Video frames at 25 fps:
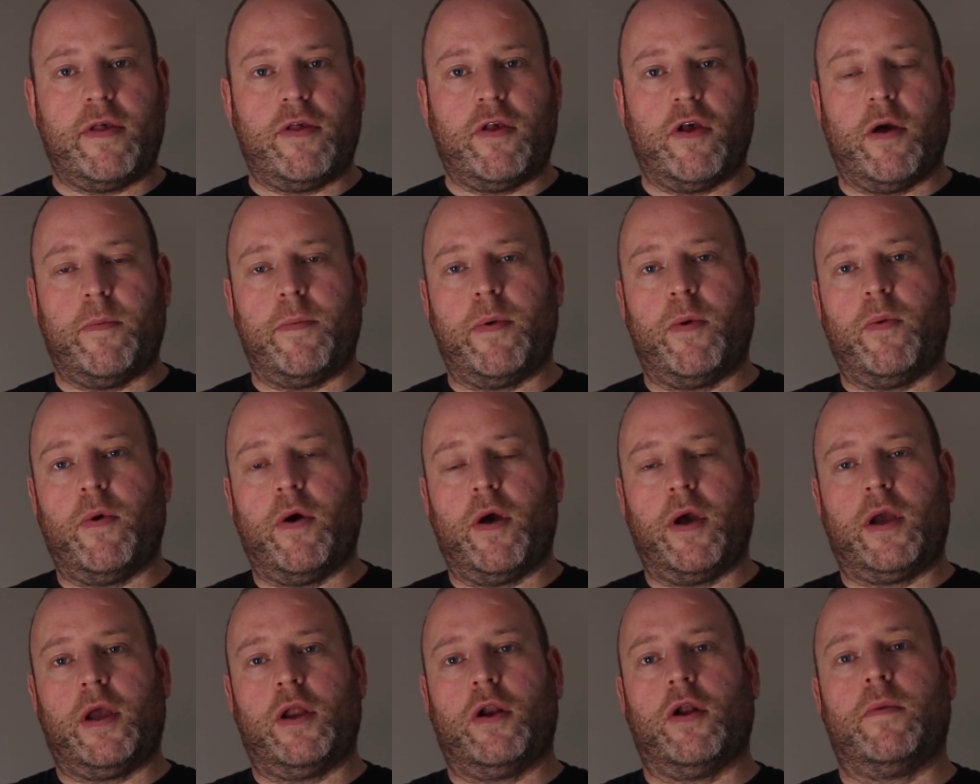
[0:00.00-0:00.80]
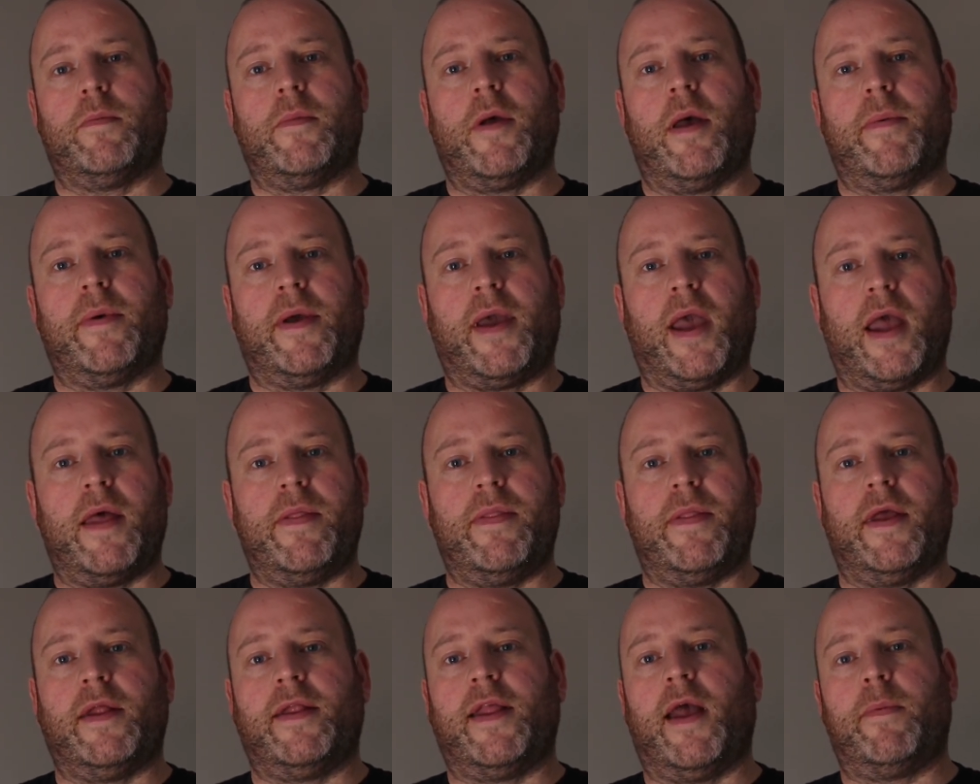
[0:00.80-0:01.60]
So I've been working on maybe
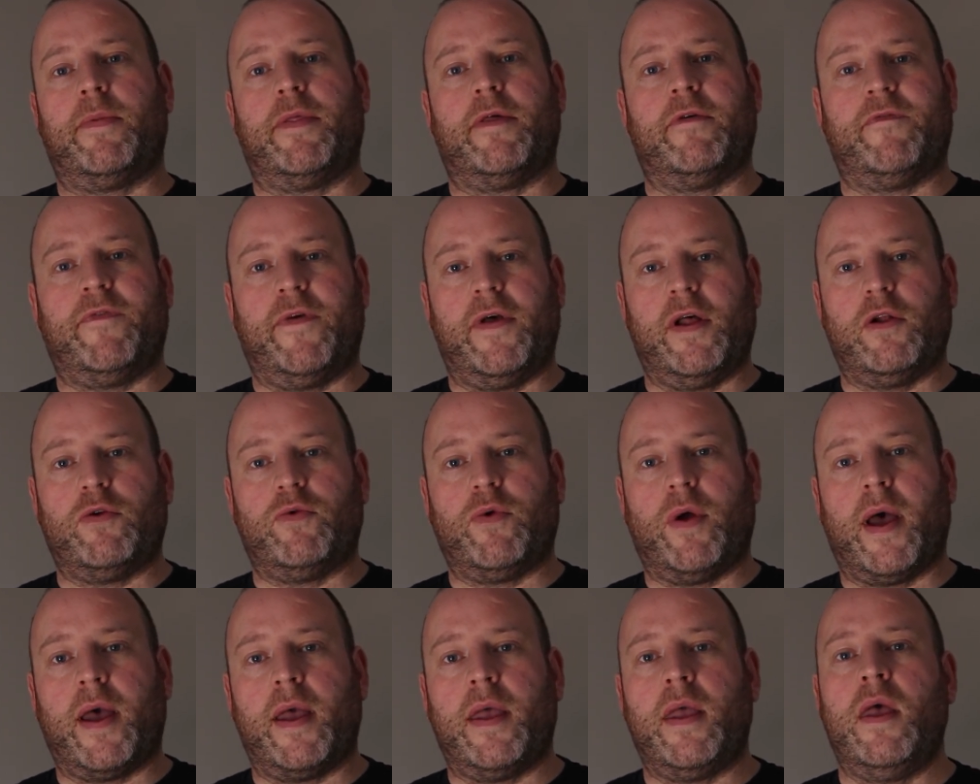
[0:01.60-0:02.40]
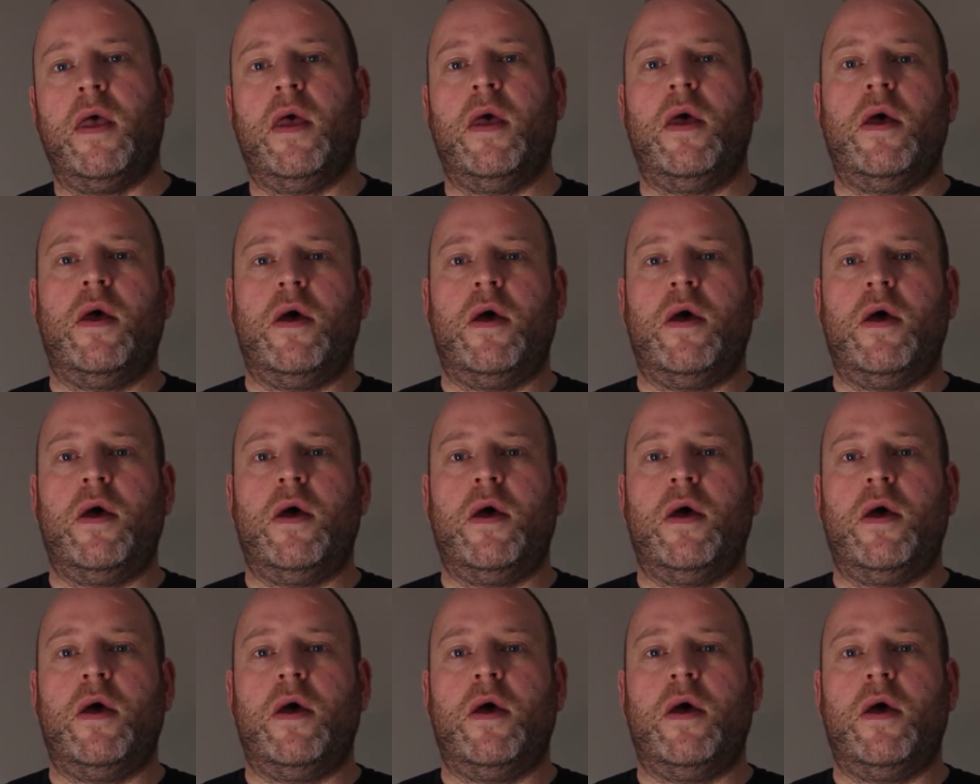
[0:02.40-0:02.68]
getting the depth of field right,